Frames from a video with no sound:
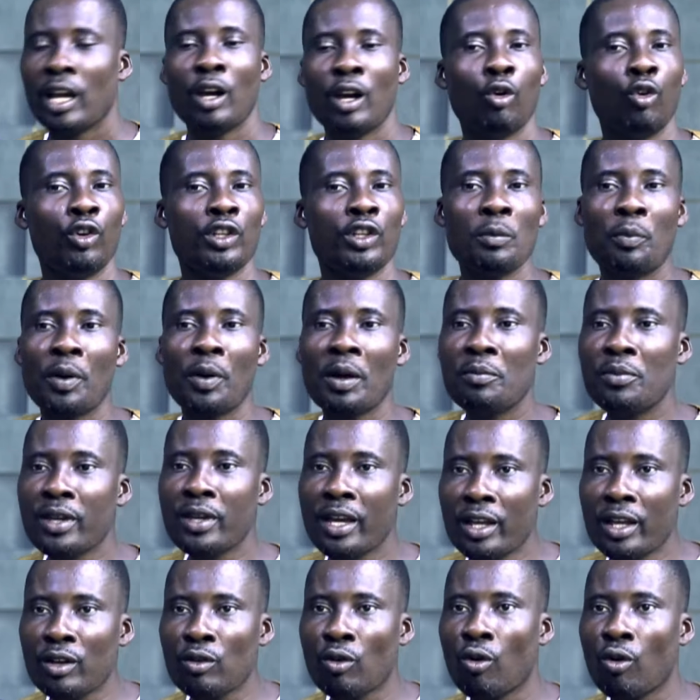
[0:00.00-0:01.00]
Unipa
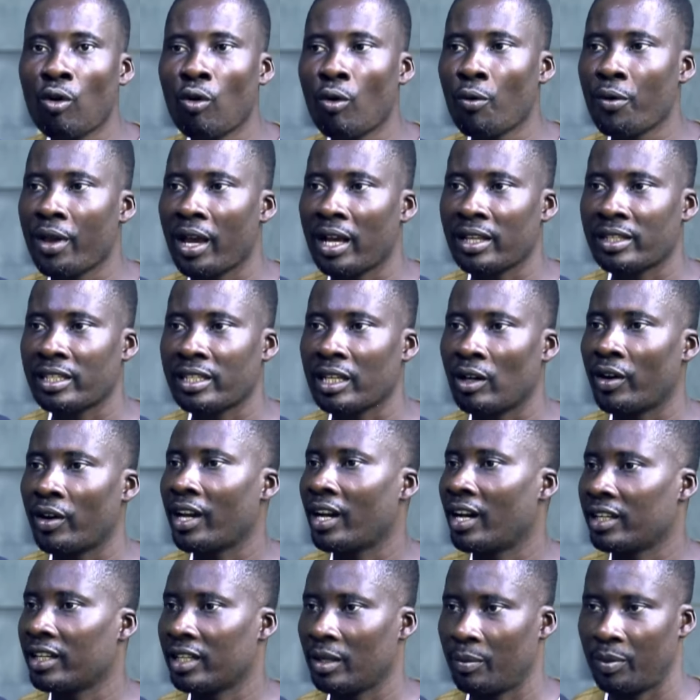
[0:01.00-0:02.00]
bie no ho wi ase o
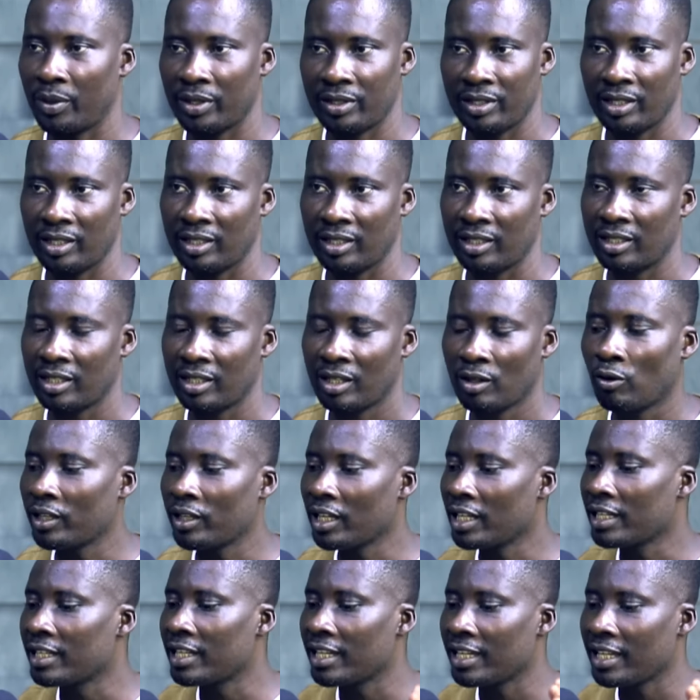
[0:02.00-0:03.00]
100%. O ye
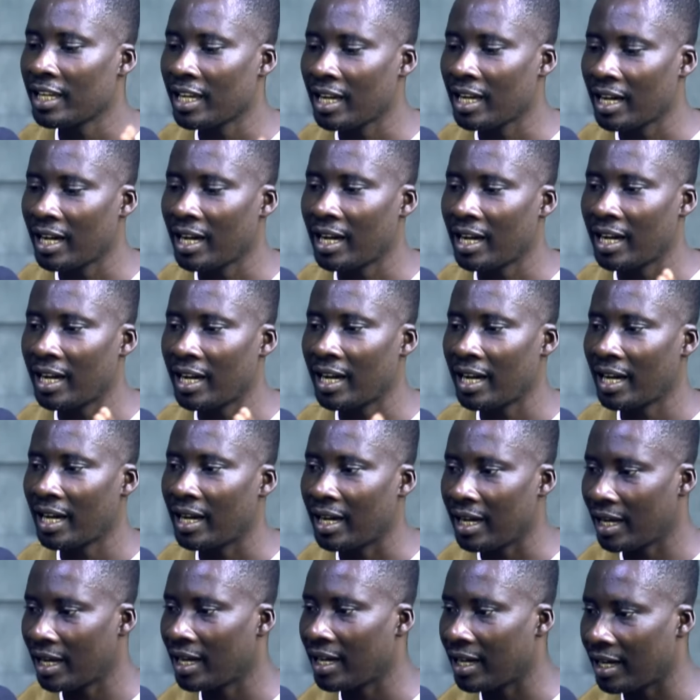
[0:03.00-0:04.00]
den
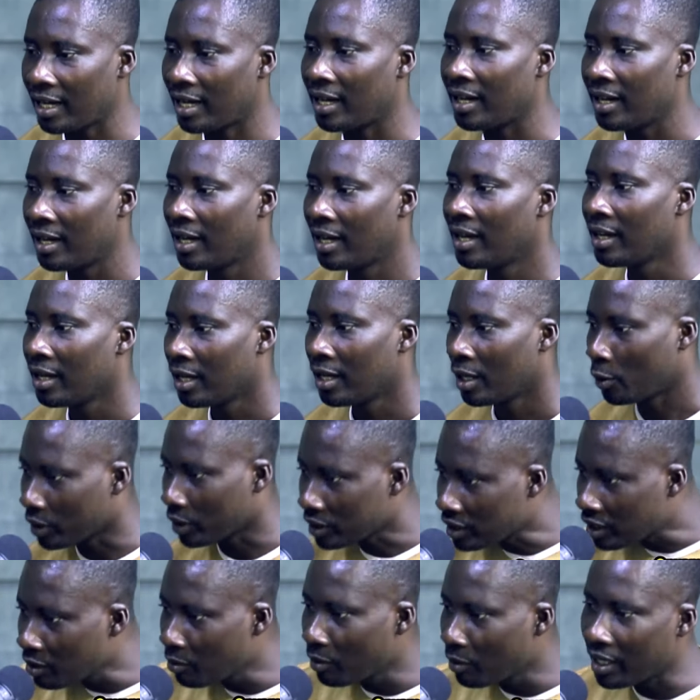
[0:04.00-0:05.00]
ya
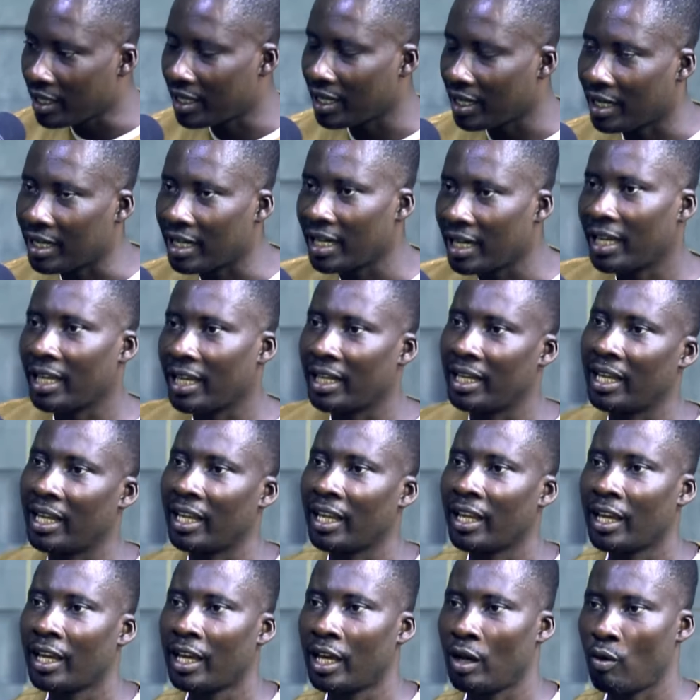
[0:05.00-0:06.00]
question mark akra ye den e
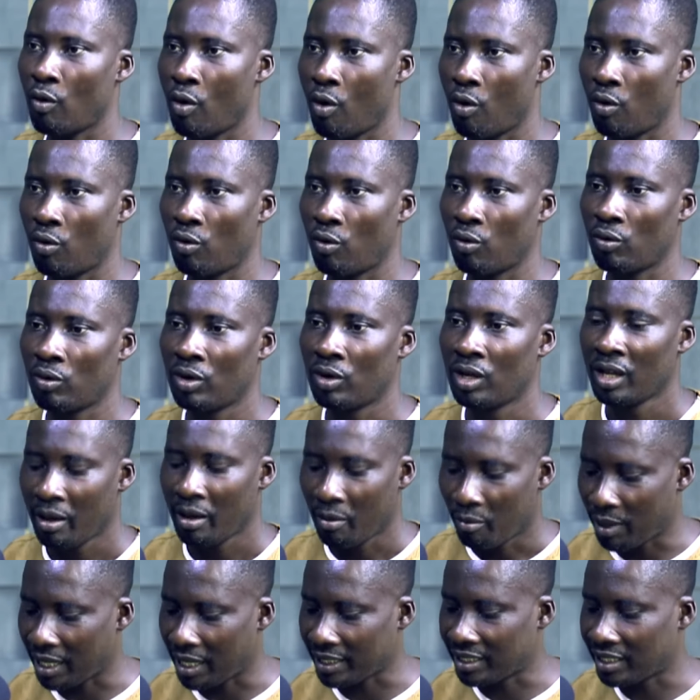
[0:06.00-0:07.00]
wo ho.
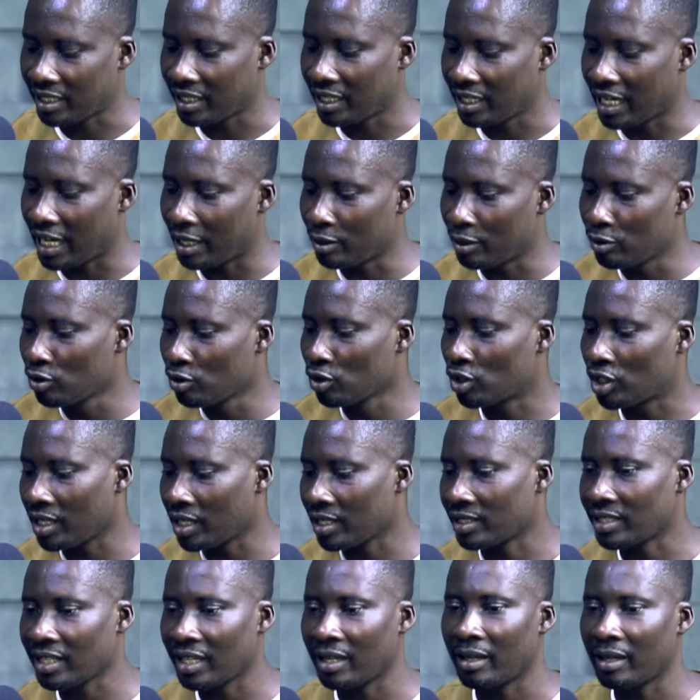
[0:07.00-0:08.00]
But eno nkyere
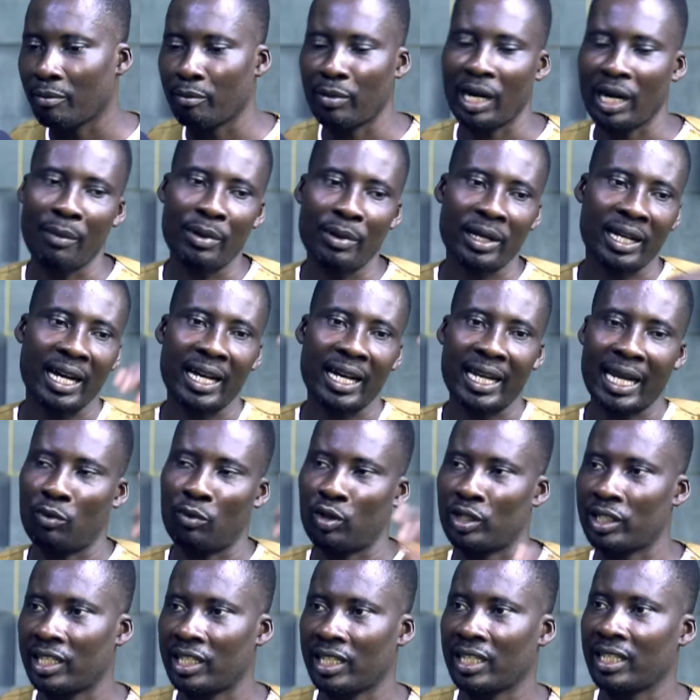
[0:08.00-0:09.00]
se ba be kana
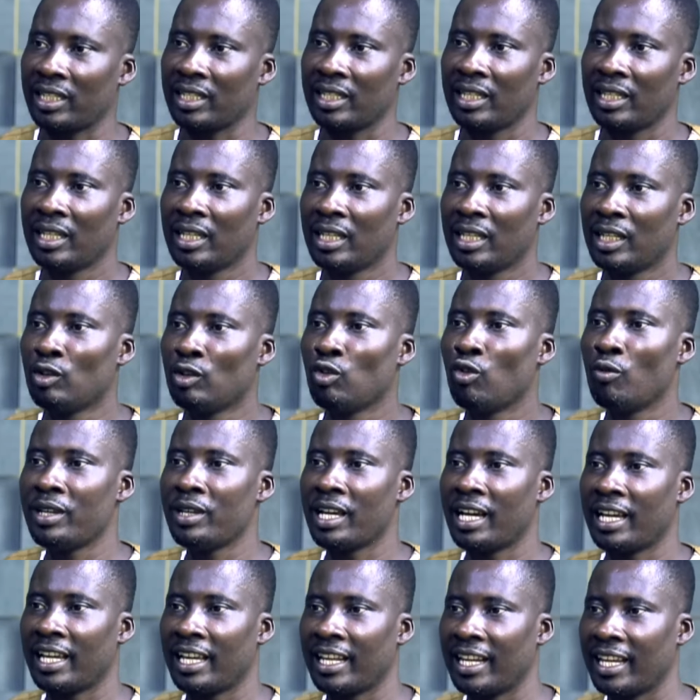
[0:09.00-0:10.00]
bonten na obi
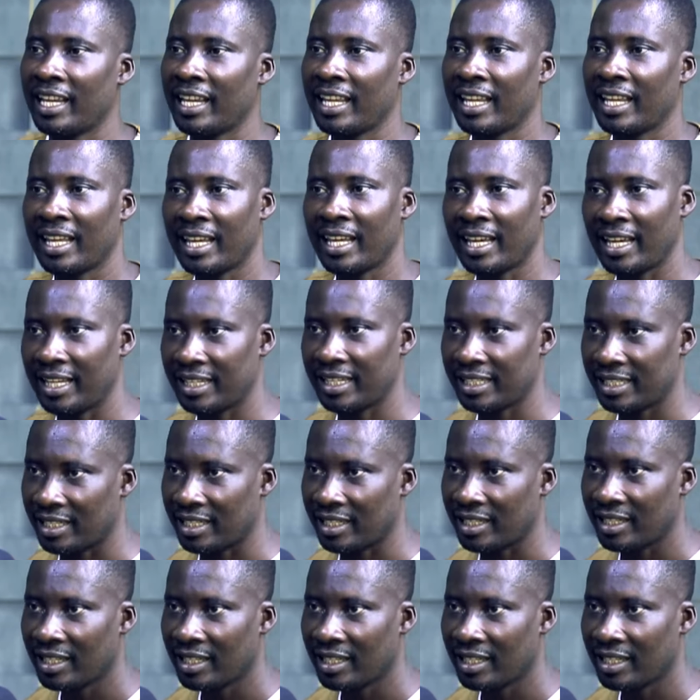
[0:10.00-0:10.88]
aye den enti.